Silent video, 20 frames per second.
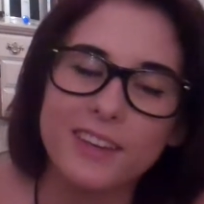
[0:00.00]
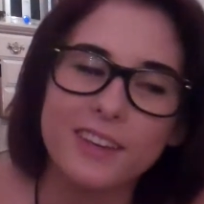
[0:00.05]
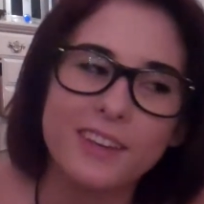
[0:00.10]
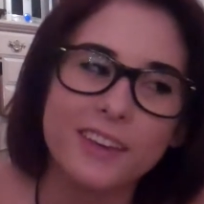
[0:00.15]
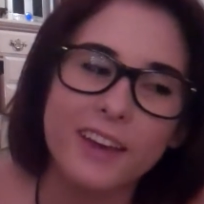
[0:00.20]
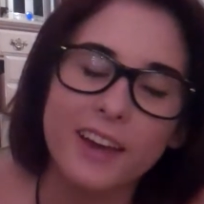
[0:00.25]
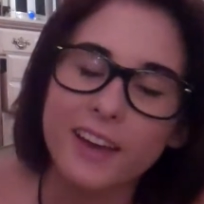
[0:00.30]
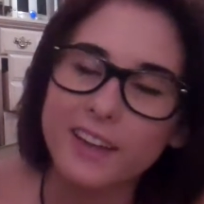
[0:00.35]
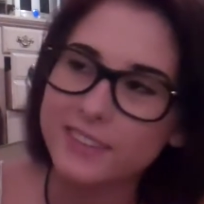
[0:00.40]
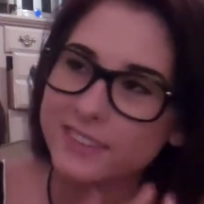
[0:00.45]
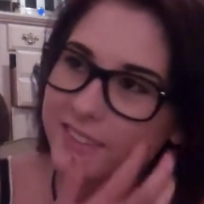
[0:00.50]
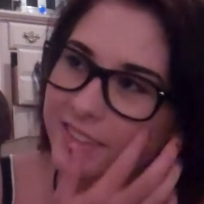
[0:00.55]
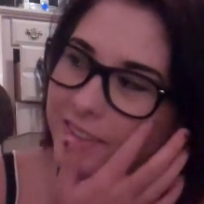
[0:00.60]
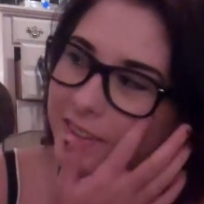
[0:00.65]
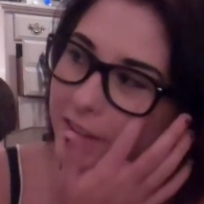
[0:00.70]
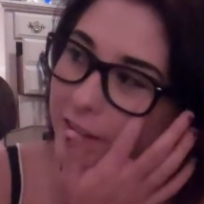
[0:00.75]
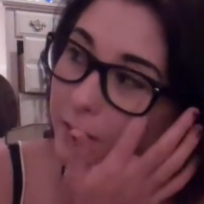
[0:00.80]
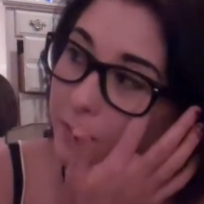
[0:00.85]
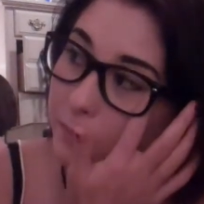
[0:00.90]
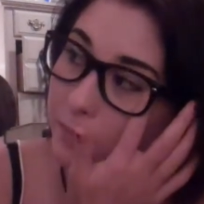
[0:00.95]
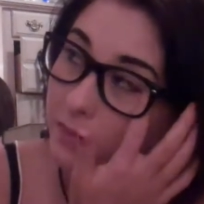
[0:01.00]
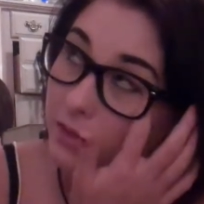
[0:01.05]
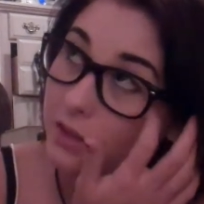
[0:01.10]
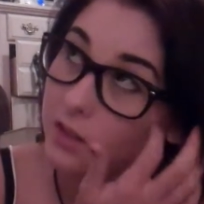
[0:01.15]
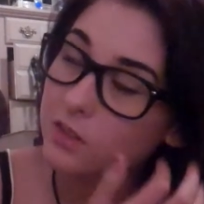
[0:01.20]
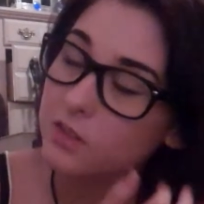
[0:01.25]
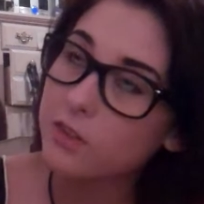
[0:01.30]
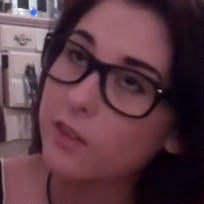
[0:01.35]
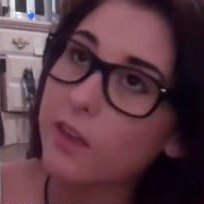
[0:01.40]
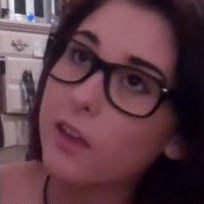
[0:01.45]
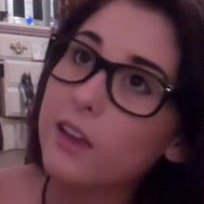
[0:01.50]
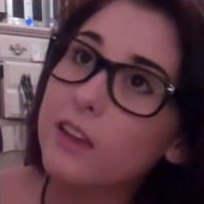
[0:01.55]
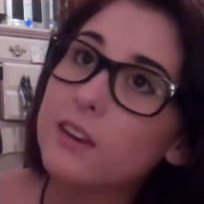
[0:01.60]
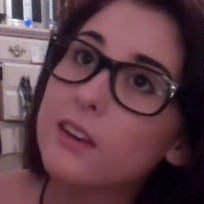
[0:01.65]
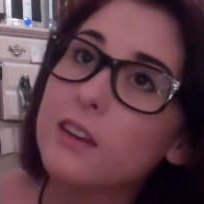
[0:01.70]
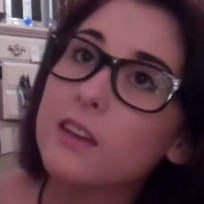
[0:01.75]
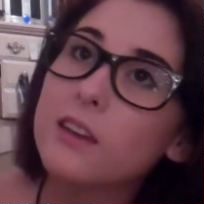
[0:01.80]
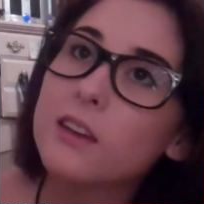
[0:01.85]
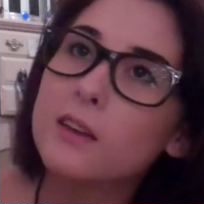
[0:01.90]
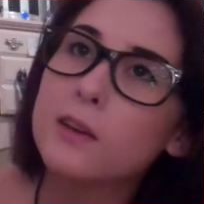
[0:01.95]
Yeah, so I'm going to do
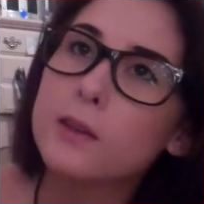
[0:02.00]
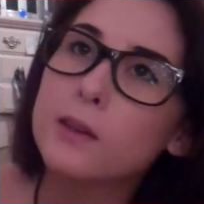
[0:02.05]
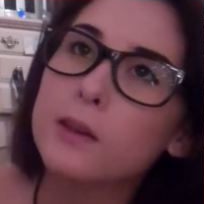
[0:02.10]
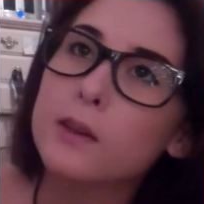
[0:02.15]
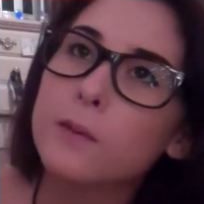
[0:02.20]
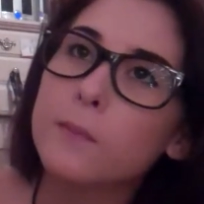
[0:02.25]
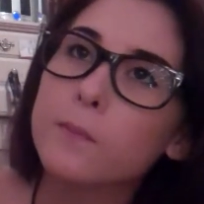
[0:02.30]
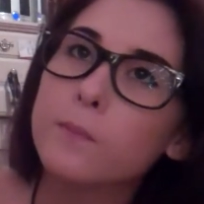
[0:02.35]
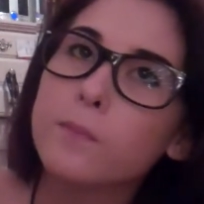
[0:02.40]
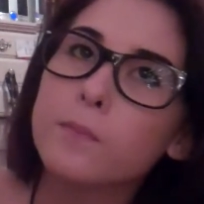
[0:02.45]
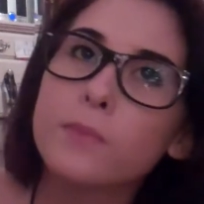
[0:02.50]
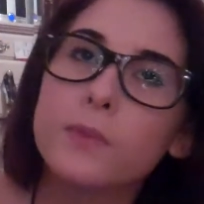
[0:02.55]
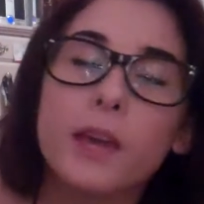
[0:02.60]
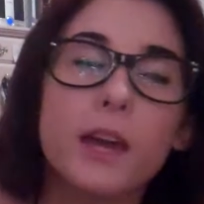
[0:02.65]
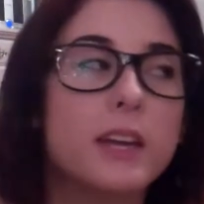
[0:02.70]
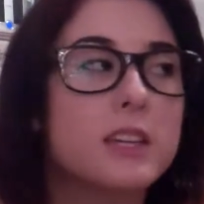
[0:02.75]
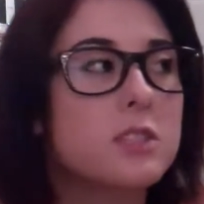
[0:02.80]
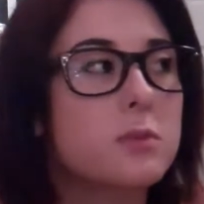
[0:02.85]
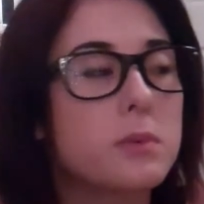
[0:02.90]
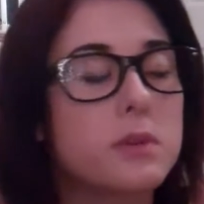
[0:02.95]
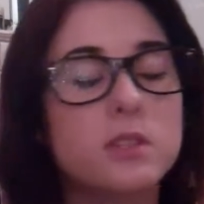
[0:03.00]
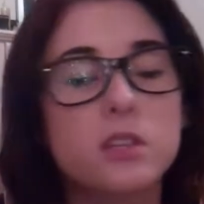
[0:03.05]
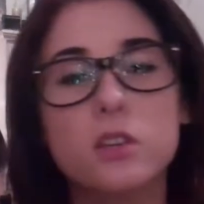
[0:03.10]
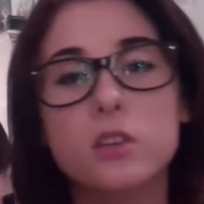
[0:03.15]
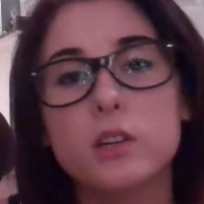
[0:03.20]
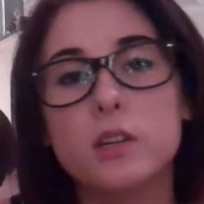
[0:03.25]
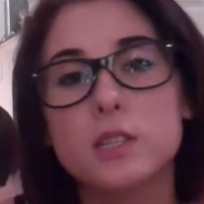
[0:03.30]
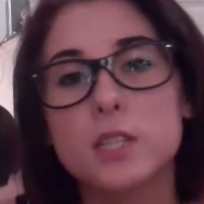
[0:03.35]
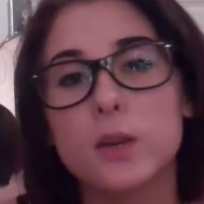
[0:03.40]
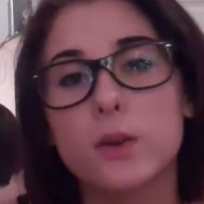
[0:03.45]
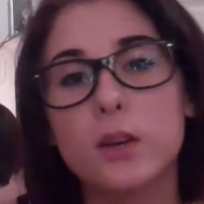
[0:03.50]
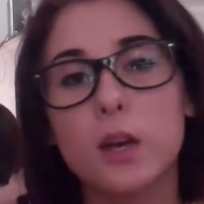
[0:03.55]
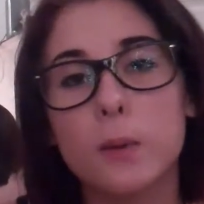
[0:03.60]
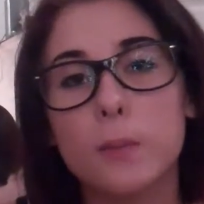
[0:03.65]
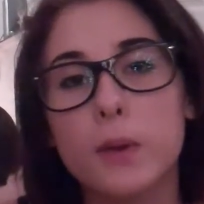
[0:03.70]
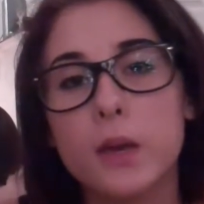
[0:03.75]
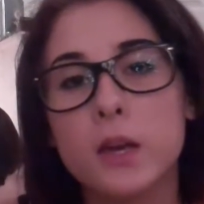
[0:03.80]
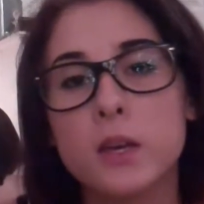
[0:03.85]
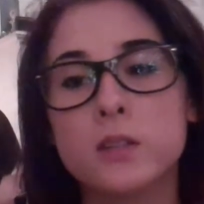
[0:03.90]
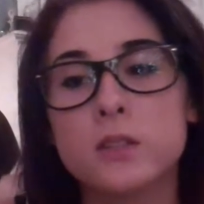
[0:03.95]
that and yeah, I just want to tell you guys how I got
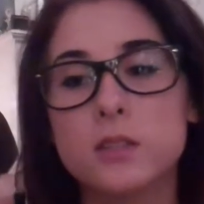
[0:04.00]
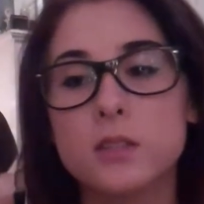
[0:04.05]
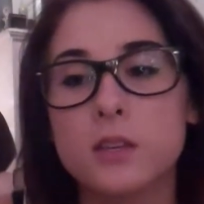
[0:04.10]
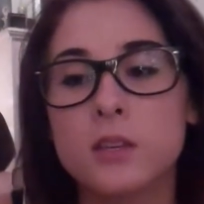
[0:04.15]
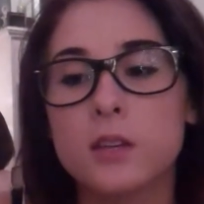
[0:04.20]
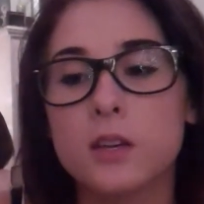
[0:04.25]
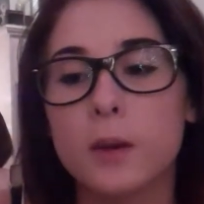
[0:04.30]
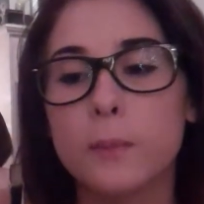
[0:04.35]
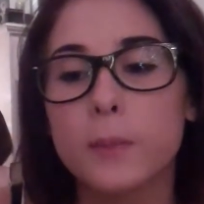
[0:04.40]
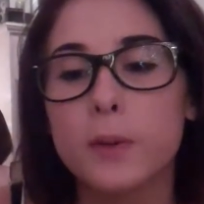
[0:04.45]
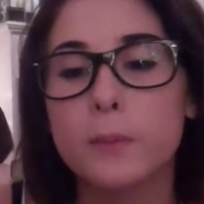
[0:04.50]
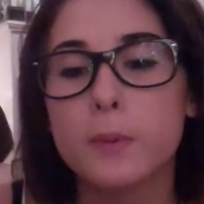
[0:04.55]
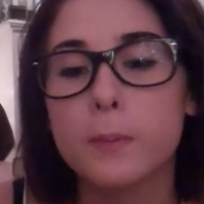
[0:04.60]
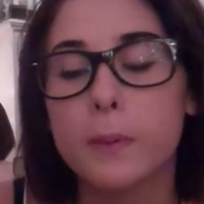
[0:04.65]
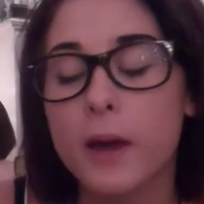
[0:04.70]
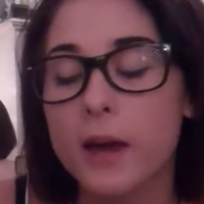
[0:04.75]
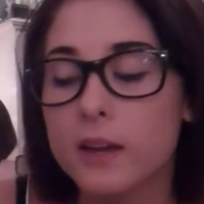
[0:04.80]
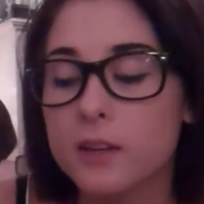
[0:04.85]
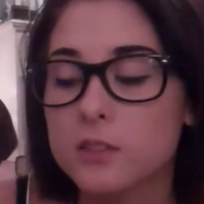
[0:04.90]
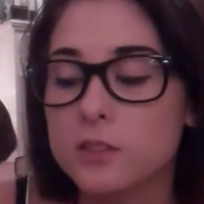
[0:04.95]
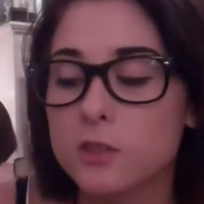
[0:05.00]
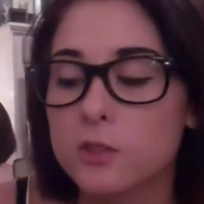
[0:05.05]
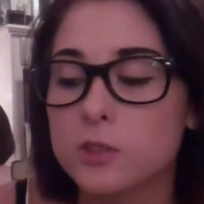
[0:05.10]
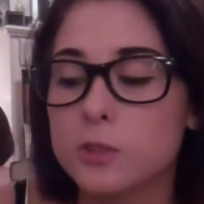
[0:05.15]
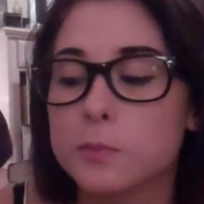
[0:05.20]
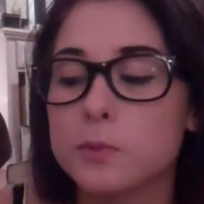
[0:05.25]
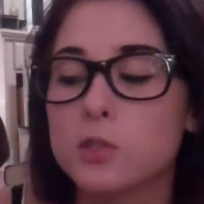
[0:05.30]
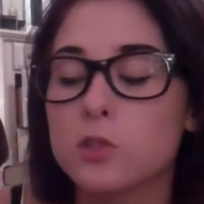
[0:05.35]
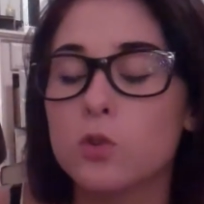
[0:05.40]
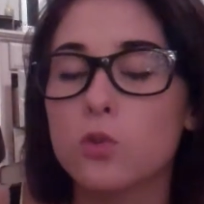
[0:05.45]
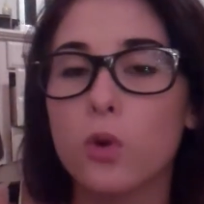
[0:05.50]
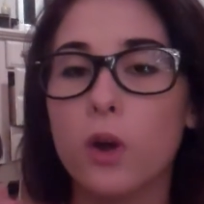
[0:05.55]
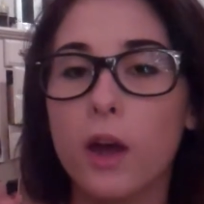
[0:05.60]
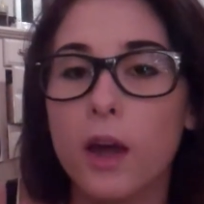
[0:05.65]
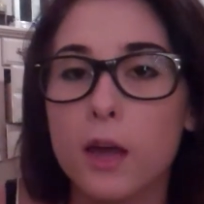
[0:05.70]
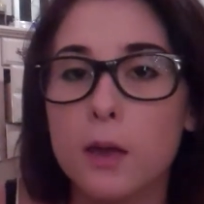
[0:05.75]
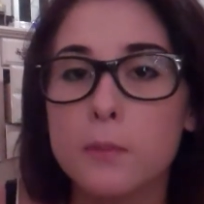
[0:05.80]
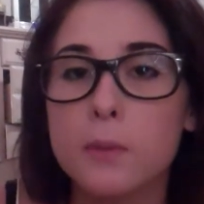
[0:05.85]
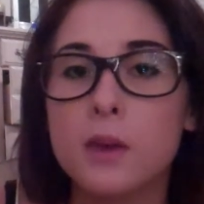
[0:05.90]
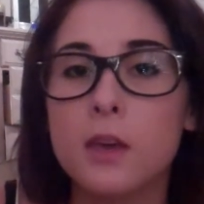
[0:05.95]
banned, and I'm going to be back, so
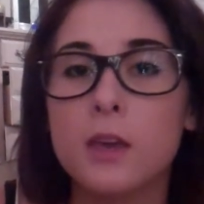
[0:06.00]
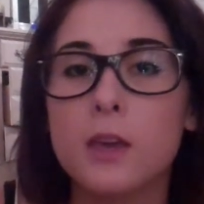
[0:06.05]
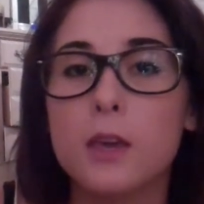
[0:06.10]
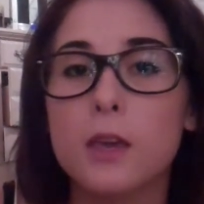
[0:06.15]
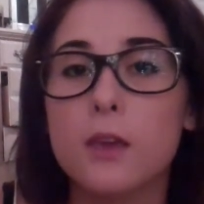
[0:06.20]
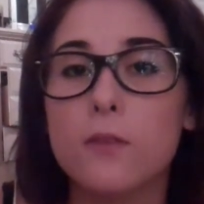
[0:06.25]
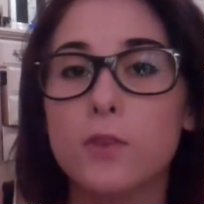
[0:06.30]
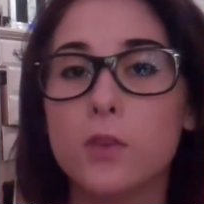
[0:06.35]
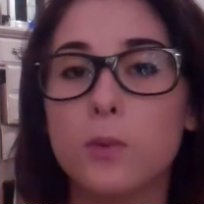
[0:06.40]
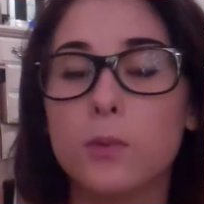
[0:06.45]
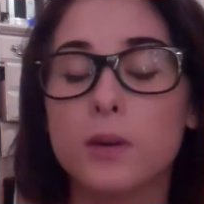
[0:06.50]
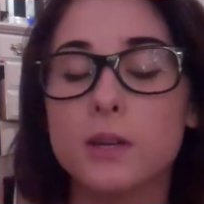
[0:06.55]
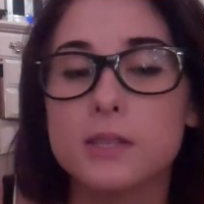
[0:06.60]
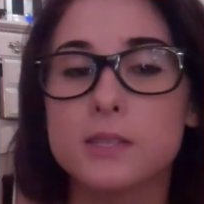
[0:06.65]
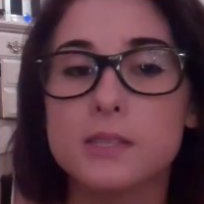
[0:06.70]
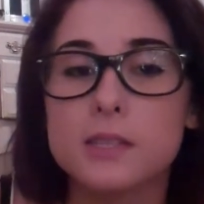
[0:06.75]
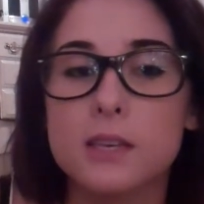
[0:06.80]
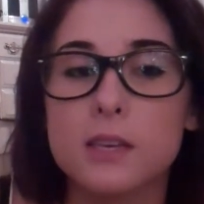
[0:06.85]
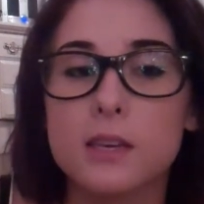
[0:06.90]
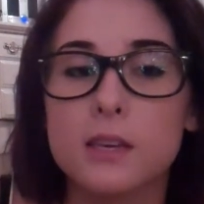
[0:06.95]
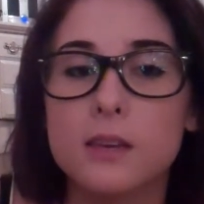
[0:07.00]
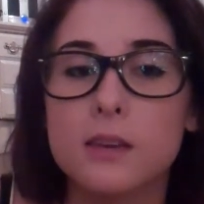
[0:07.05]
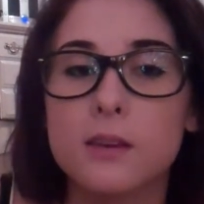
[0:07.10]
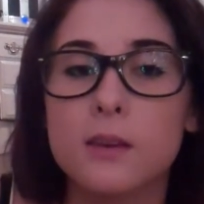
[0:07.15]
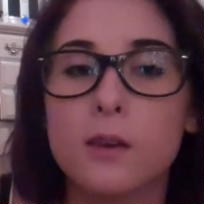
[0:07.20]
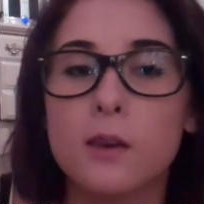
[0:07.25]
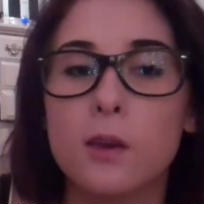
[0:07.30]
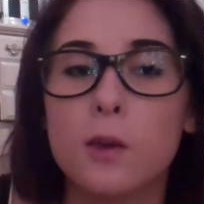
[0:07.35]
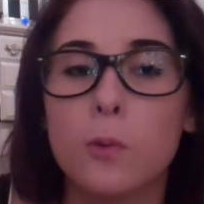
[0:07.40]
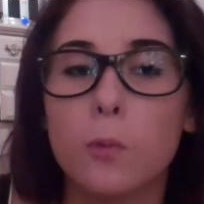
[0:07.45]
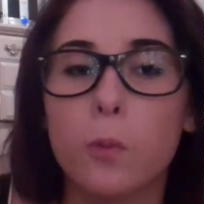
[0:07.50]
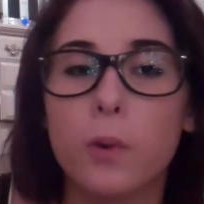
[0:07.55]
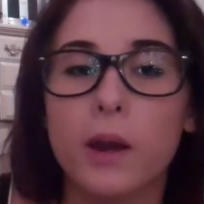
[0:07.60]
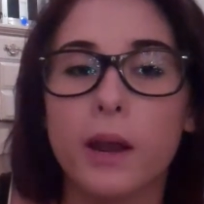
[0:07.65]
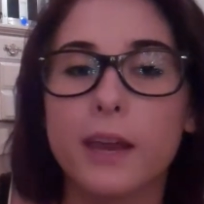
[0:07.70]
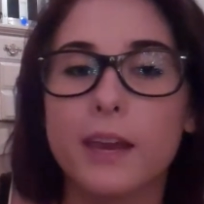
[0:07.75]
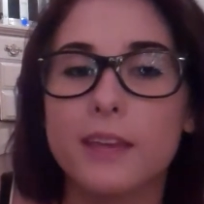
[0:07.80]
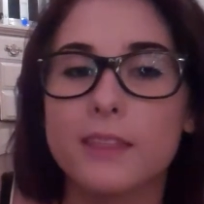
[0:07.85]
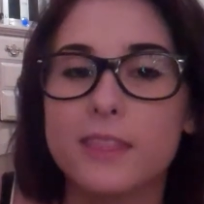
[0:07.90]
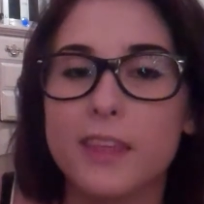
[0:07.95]
subscribe if you want to see when
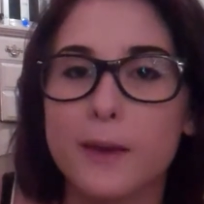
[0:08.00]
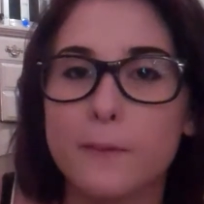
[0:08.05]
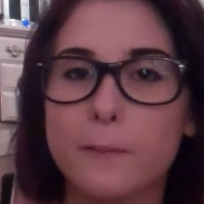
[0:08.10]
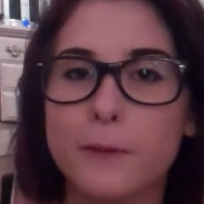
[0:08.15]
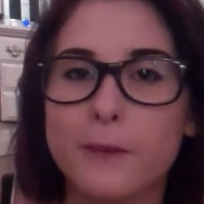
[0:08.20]
I get that